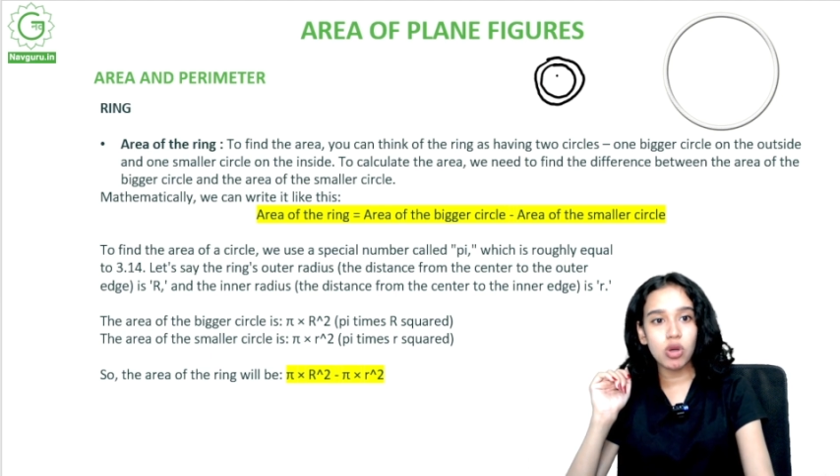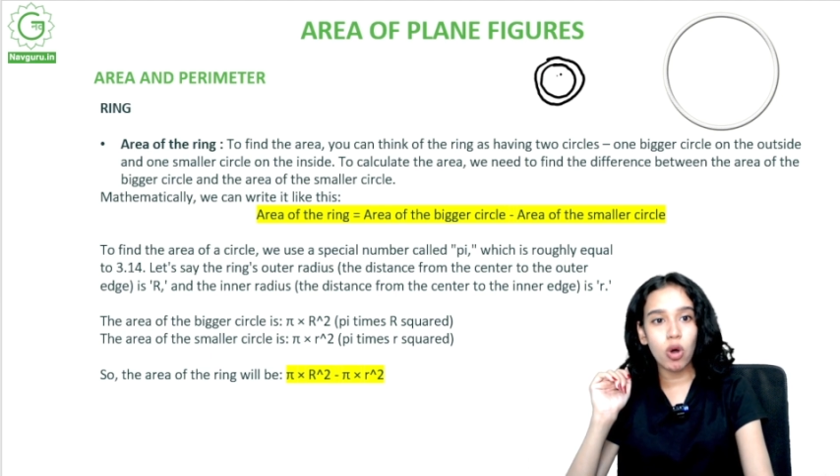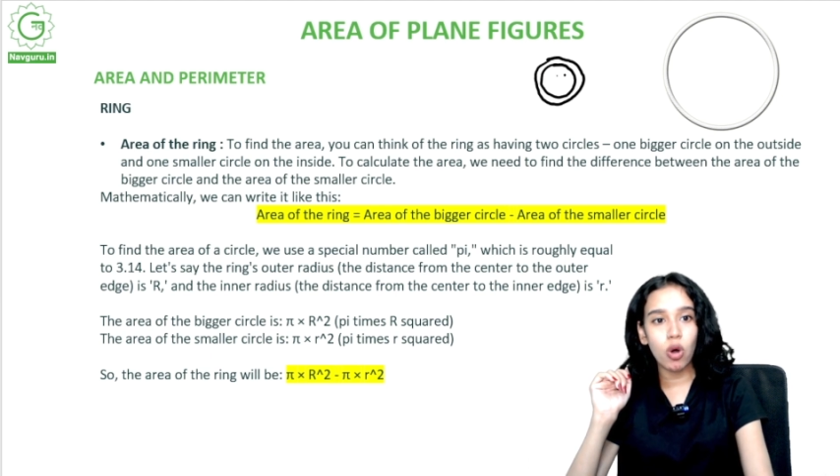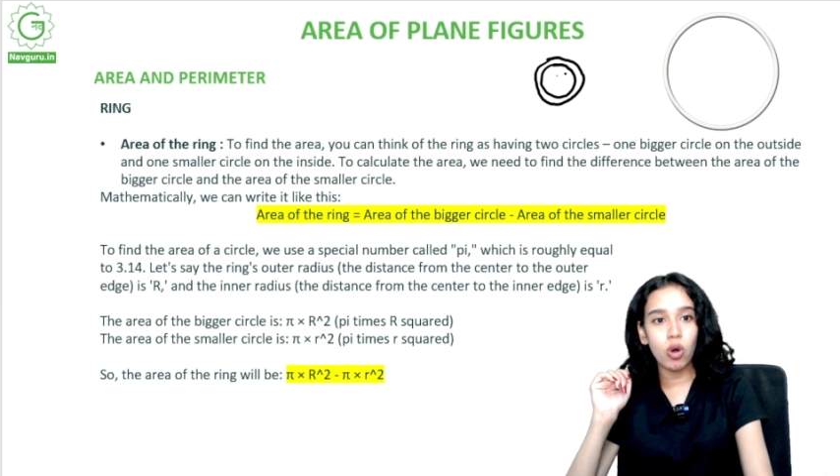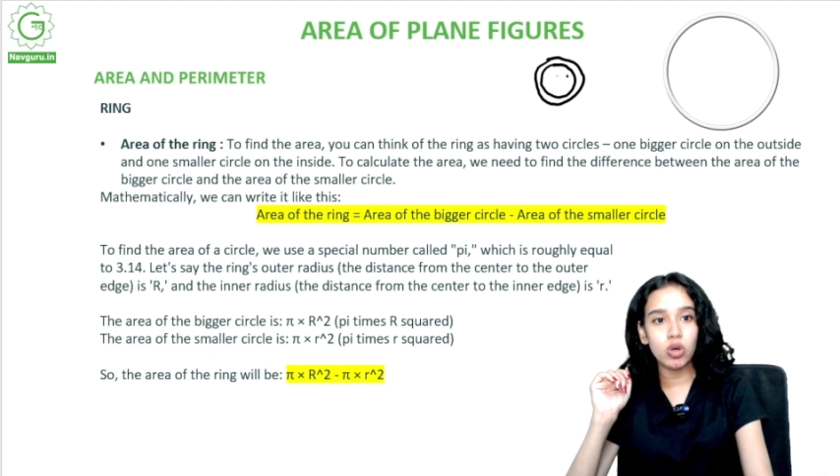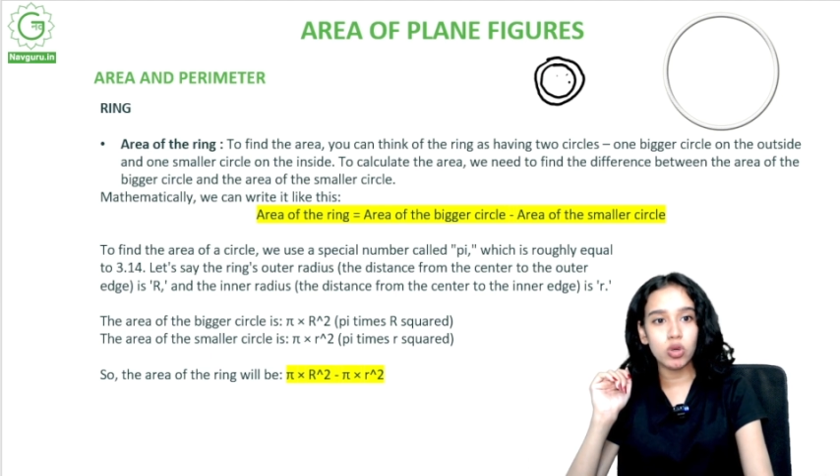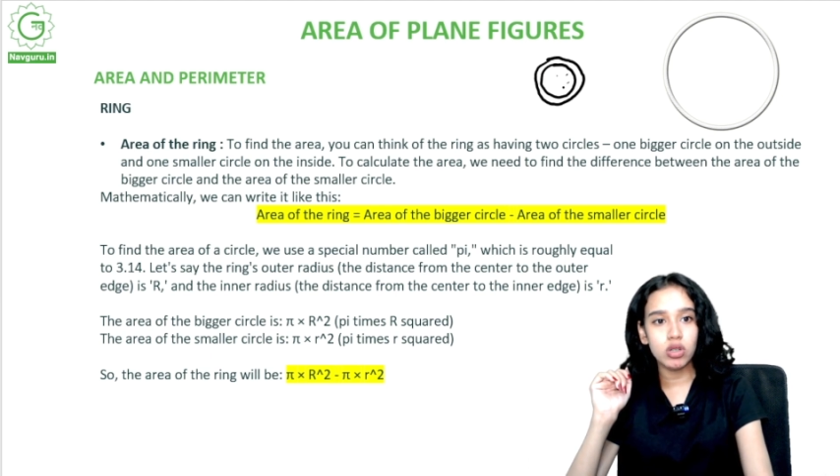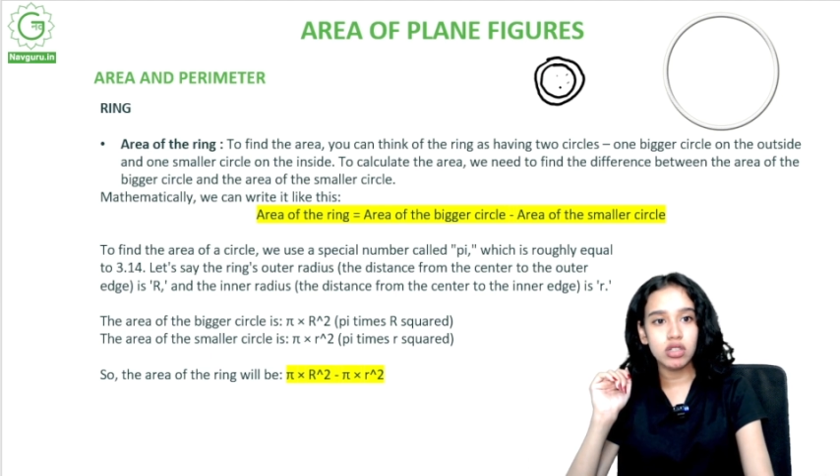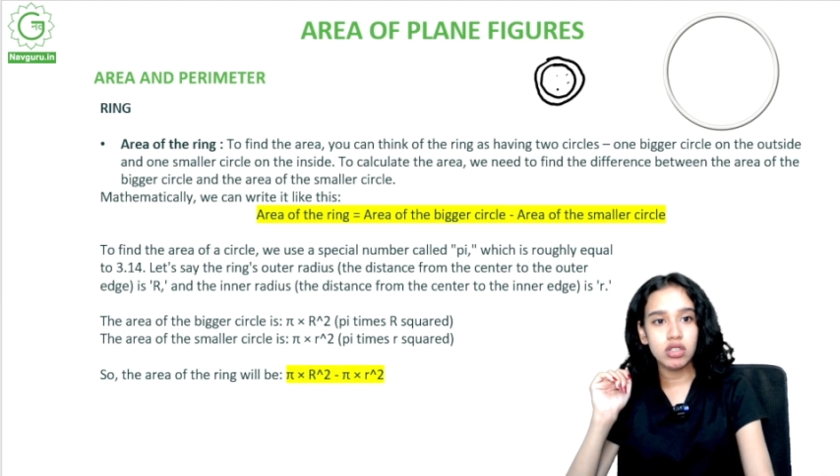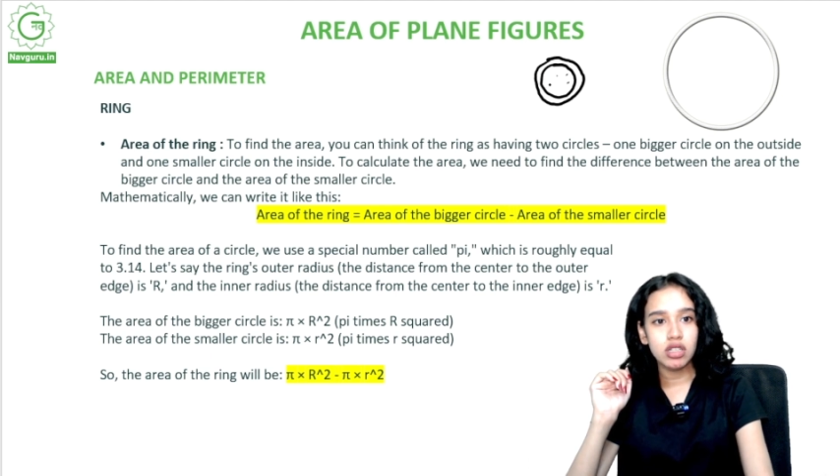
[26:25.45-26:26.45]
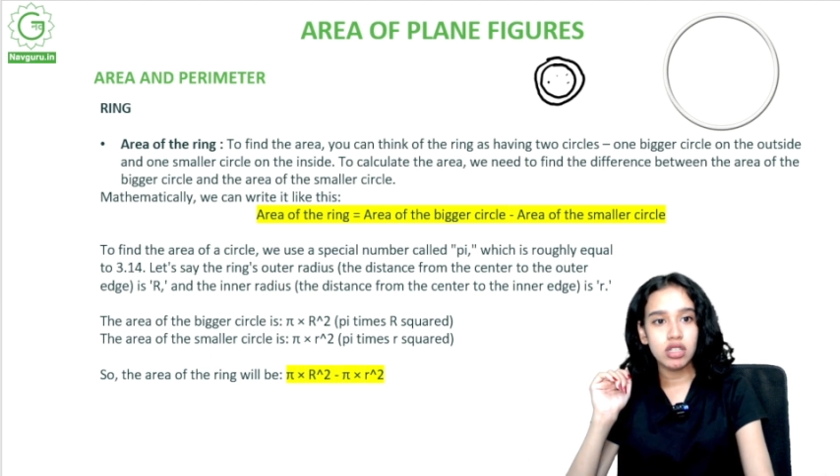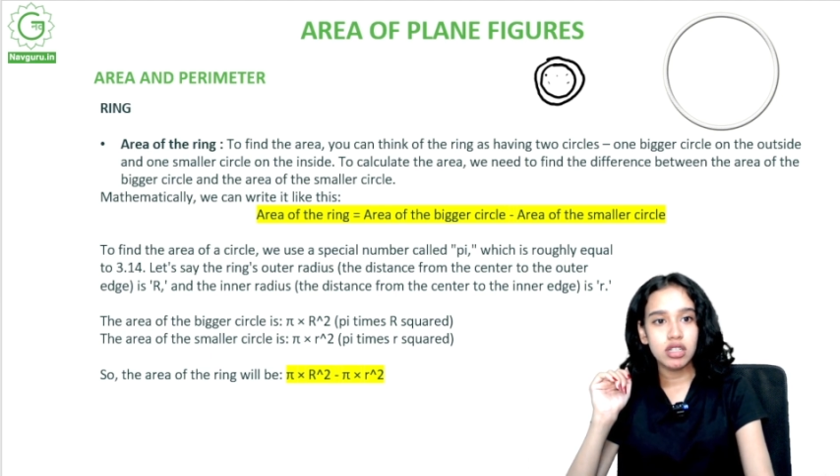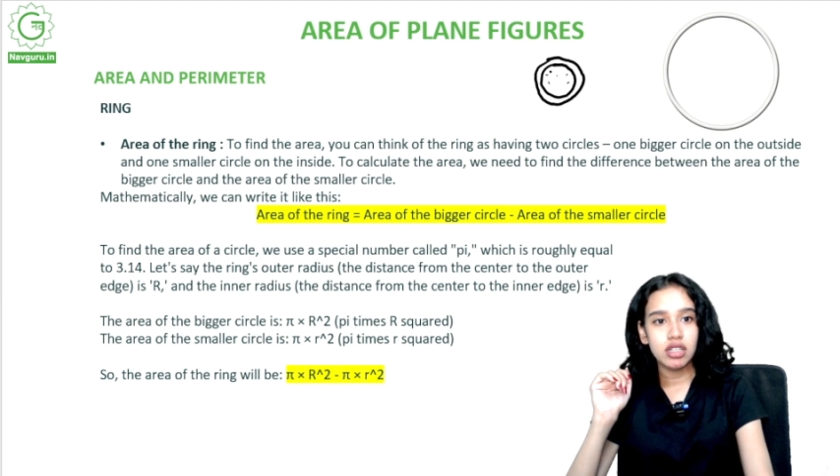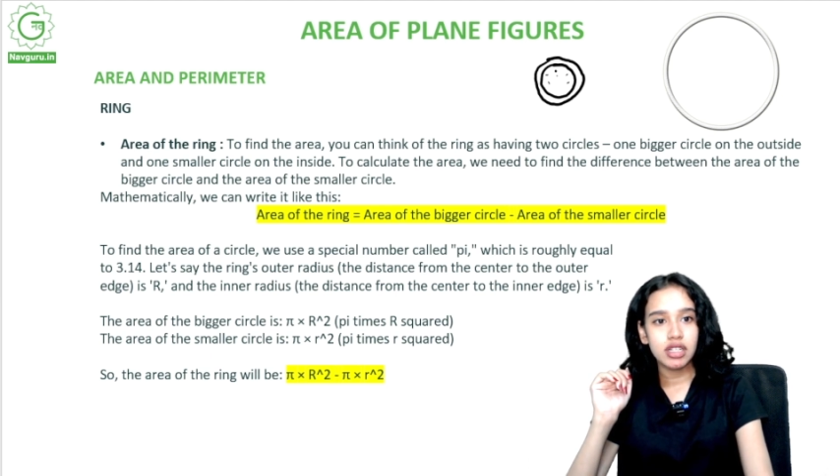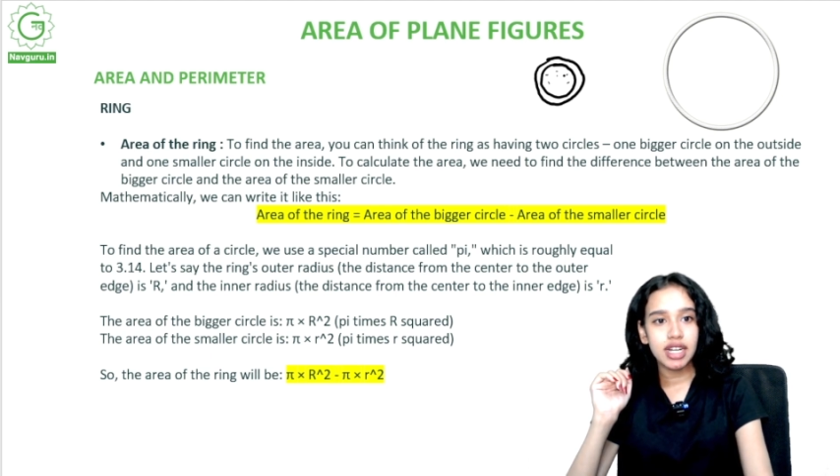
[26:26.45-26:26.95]
hollow,
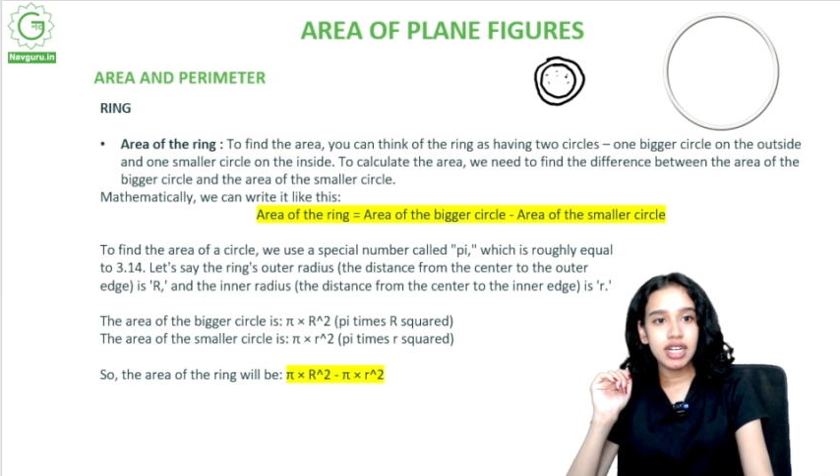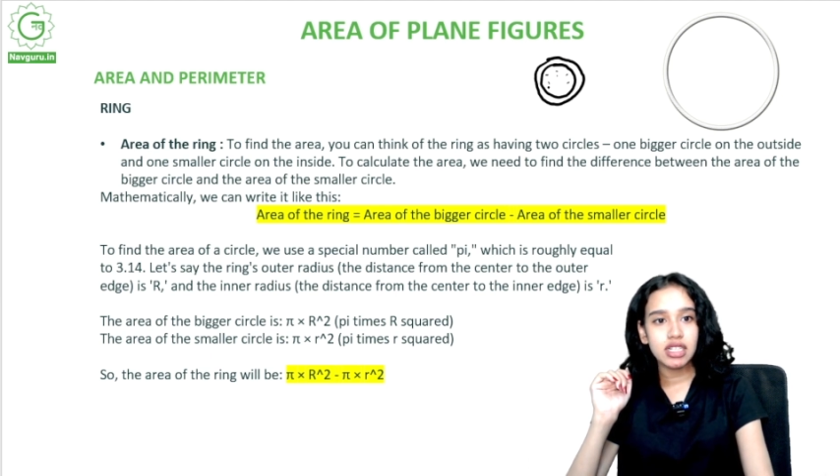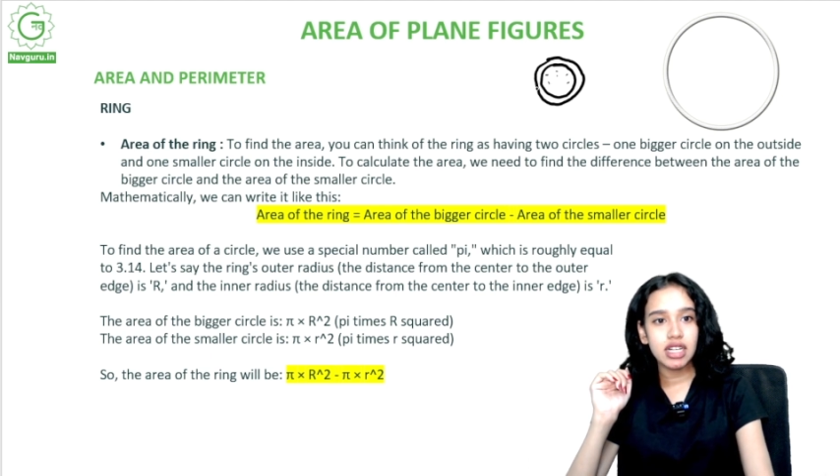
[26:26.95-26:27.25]
right?